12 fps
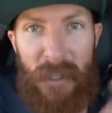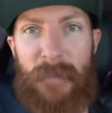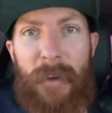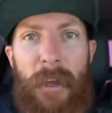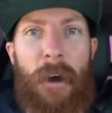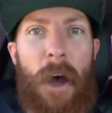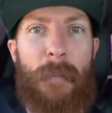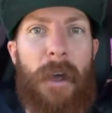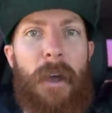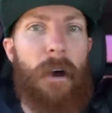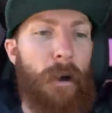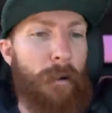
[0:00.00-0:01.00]
this video up
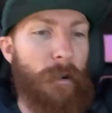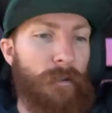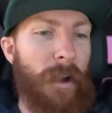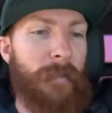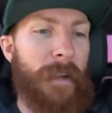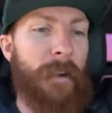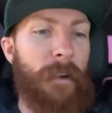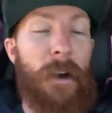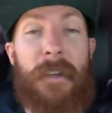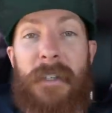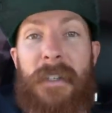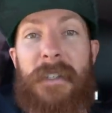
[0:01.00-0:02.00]
on our drive down to
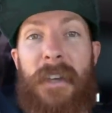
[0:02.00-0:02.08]
Austin